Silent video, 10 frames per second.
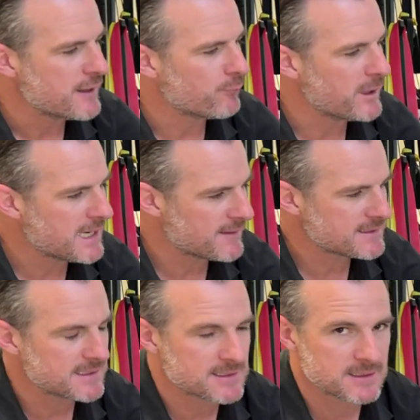If we get
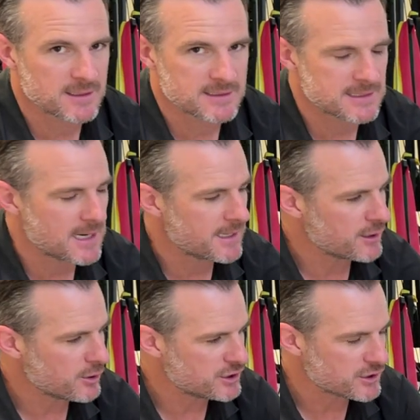this exercise done,
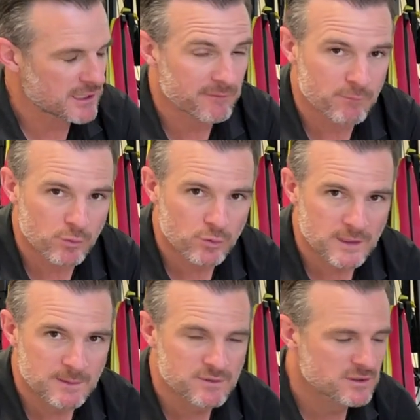she's going to have more
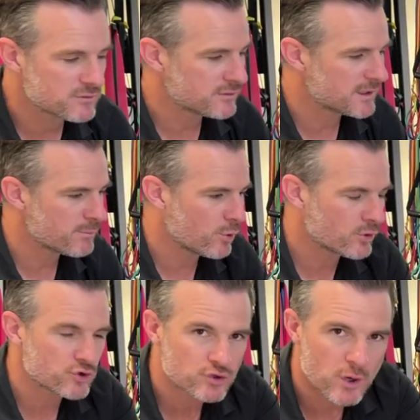hamstring strength, more
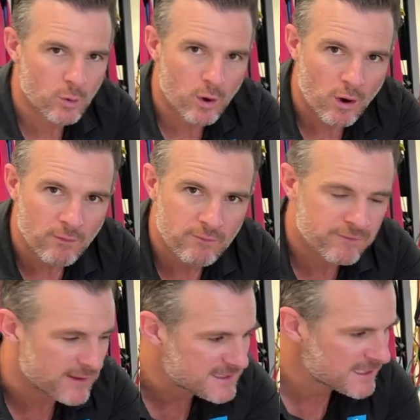control of
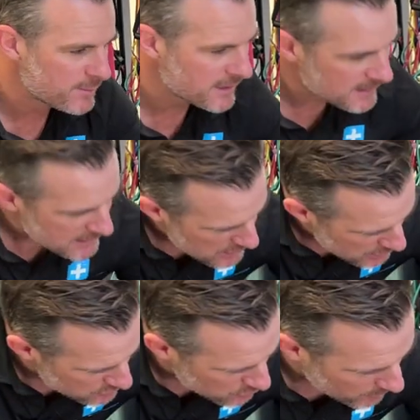the tibia,
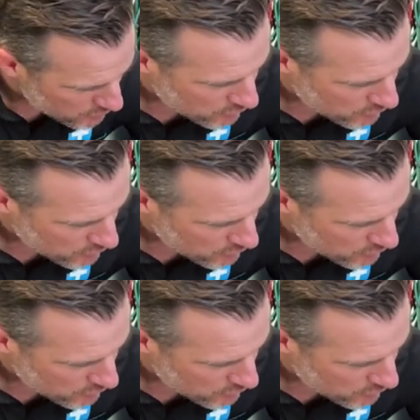stop it